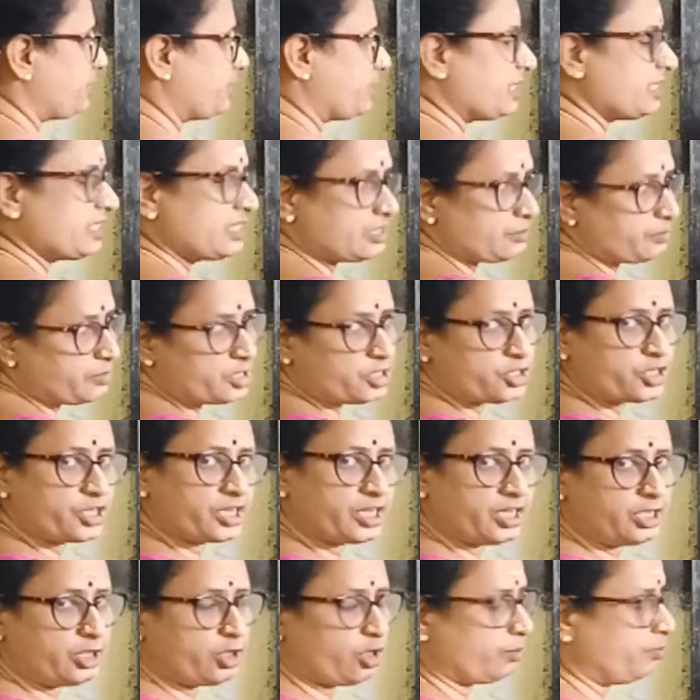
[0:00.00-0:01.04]
present
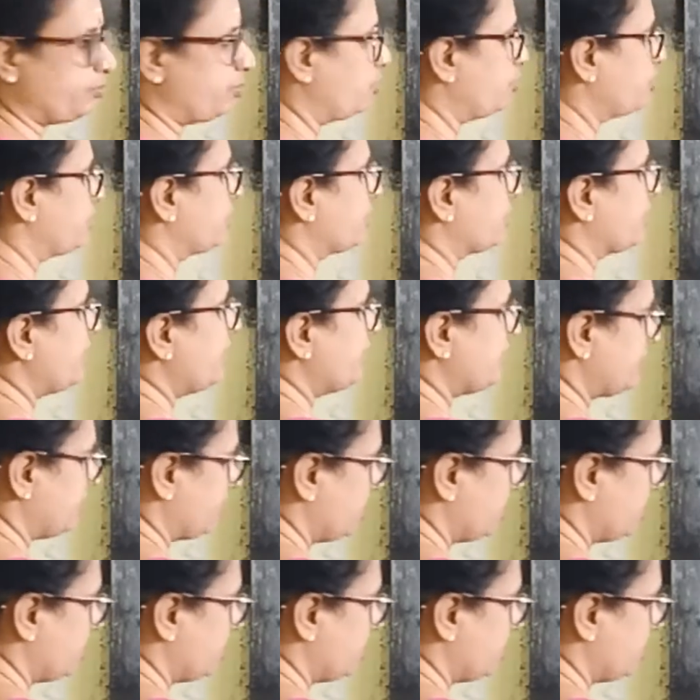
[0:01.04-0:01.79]
symmetrically on both sides.